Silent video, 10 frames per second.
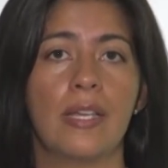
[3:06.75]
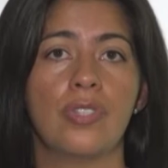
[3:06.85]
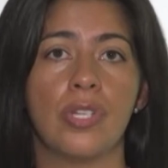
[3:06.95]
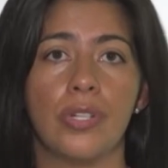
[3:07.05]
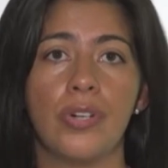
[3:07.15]

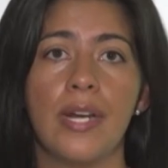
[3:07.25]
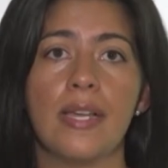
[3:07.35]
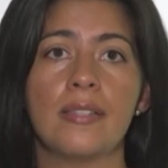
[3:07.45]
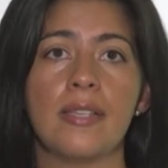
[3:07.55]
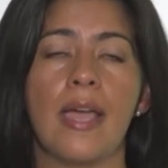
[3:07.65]

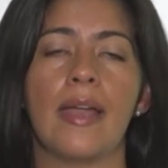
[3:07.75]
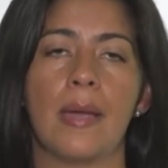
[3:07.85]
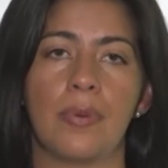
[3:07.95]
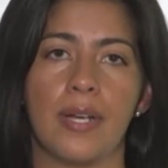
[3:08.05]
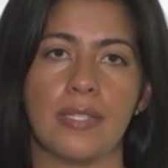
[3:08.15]
jitteriness, and
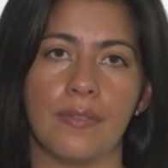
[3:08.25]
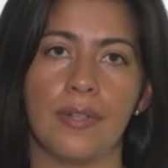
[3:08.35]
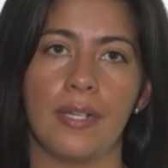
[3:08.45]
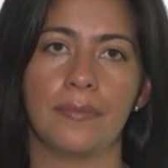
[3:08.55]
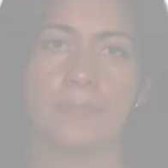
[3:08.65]
hyperactivity.